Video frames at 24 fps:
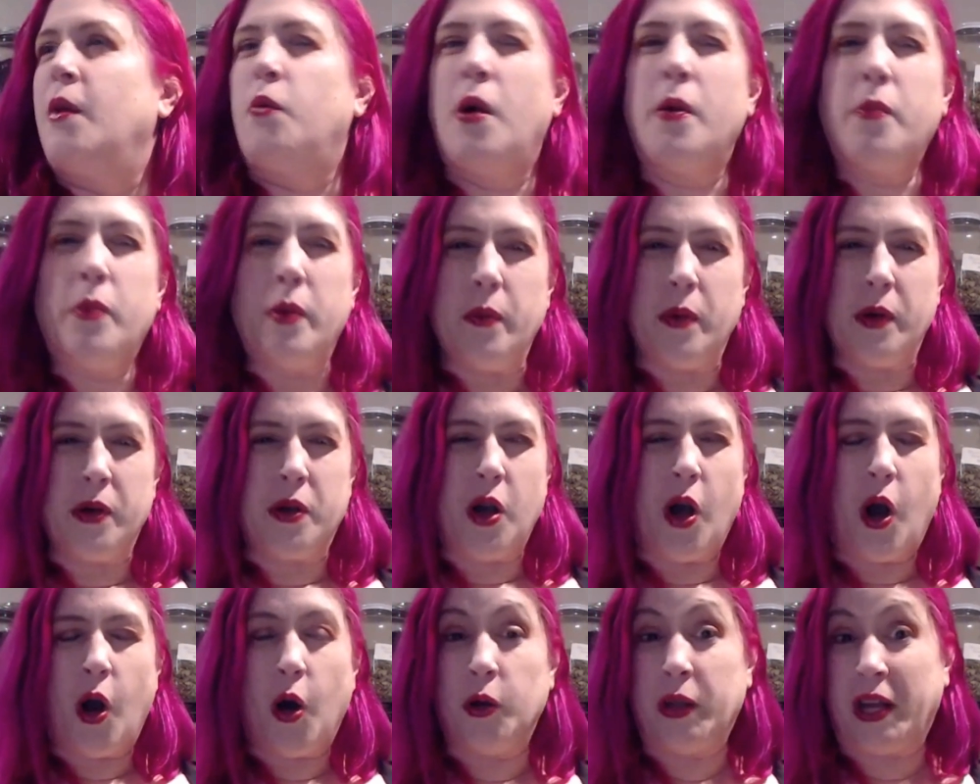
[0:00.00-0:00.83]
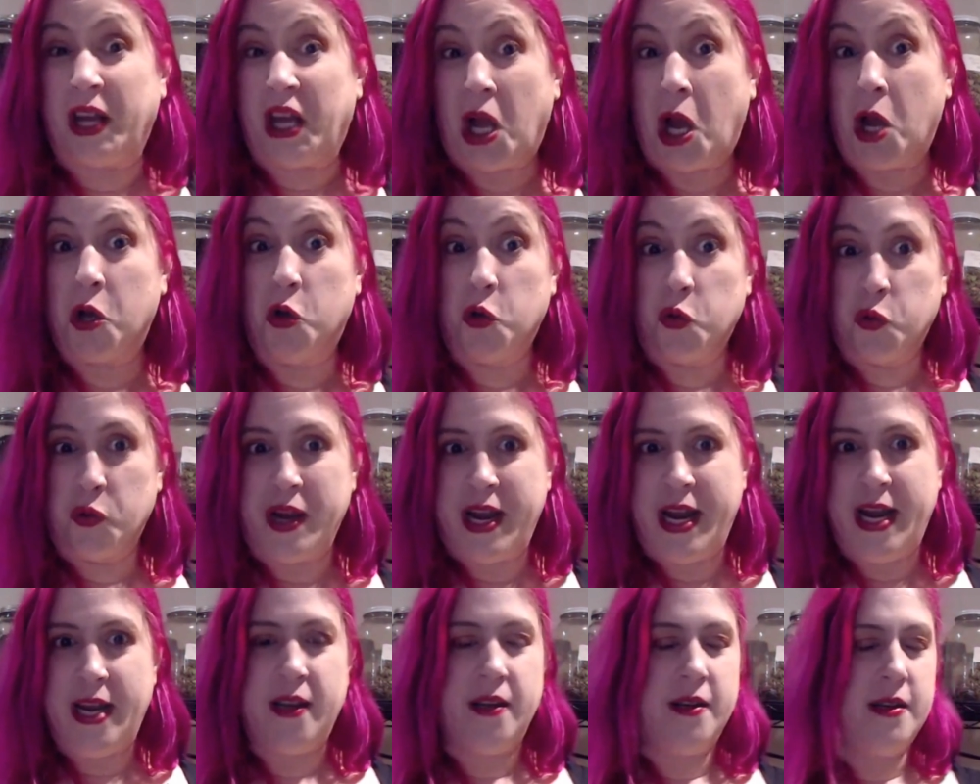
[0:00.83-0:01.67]
what we would call like a
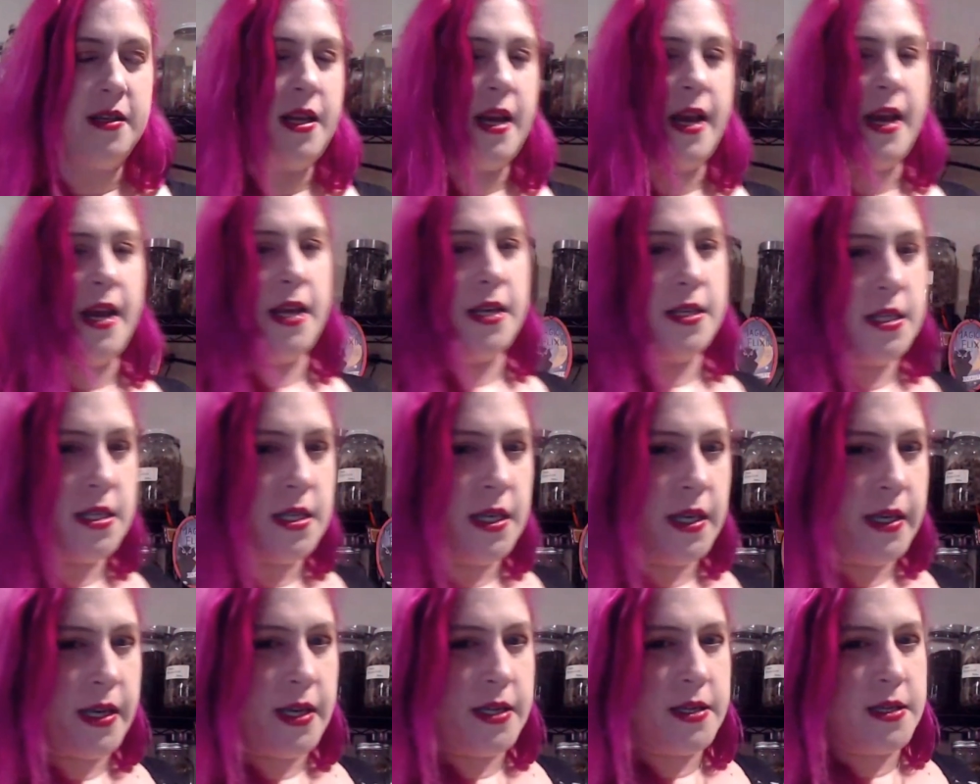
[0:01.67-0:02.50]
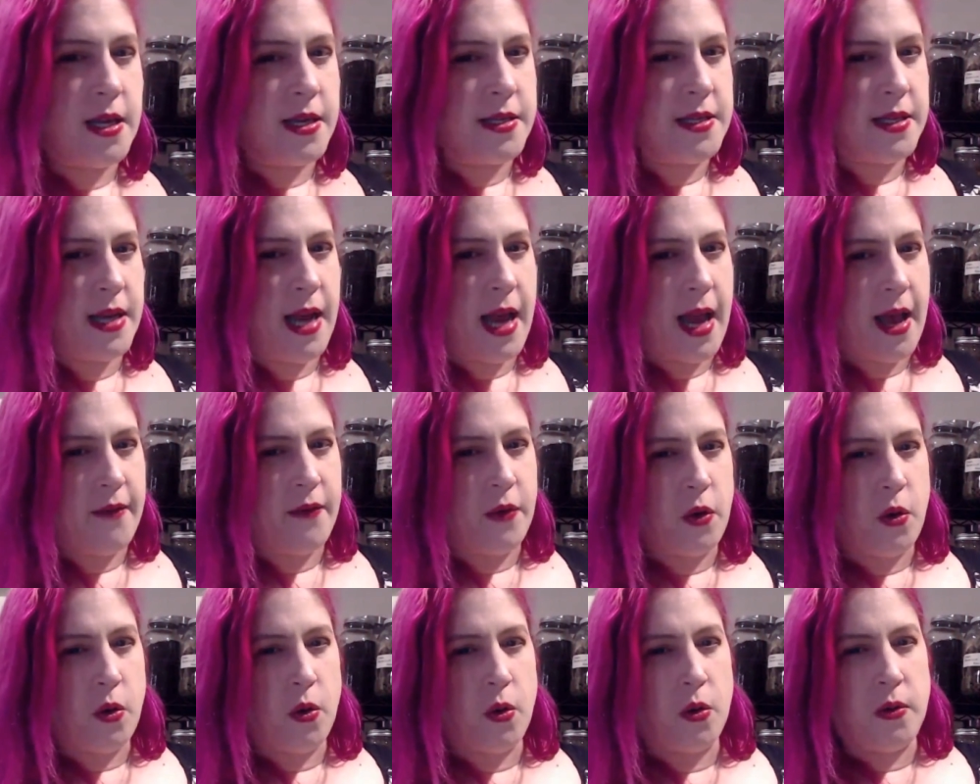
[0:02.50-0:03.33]
green taste. Like it doesn't
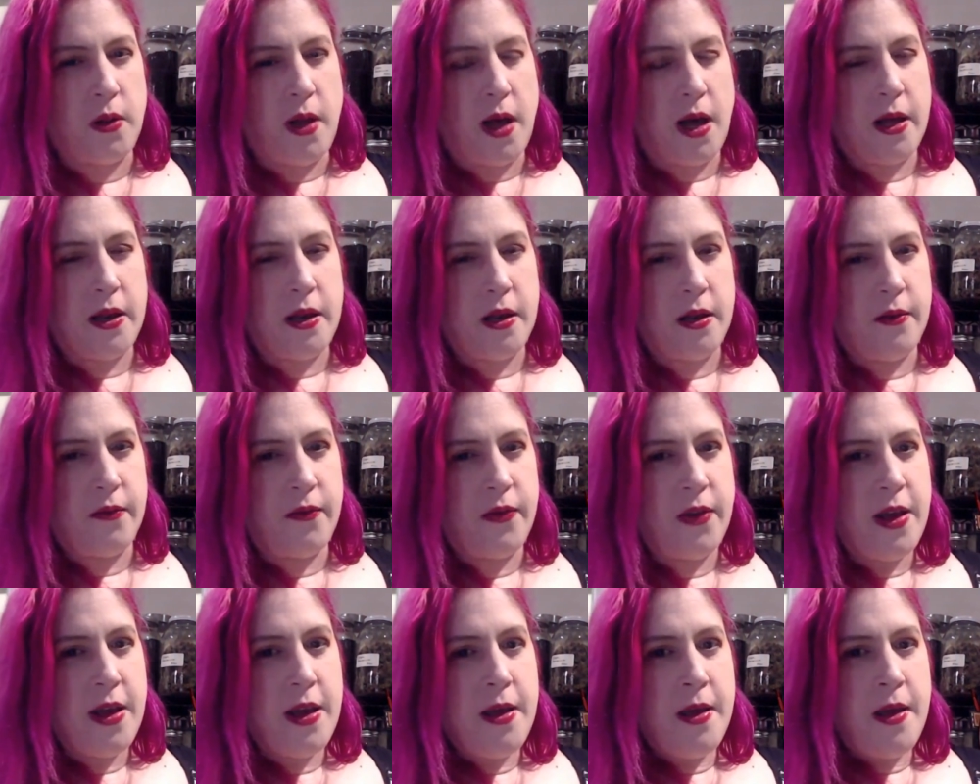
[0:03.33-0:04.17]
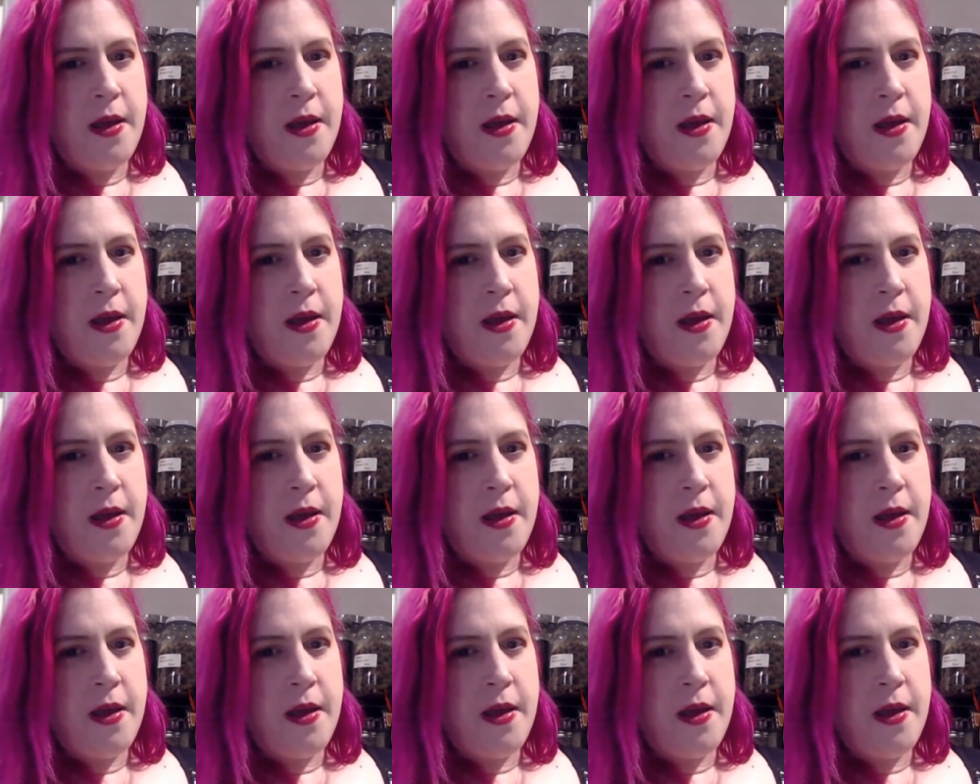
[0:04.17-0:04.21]
have a whole lot of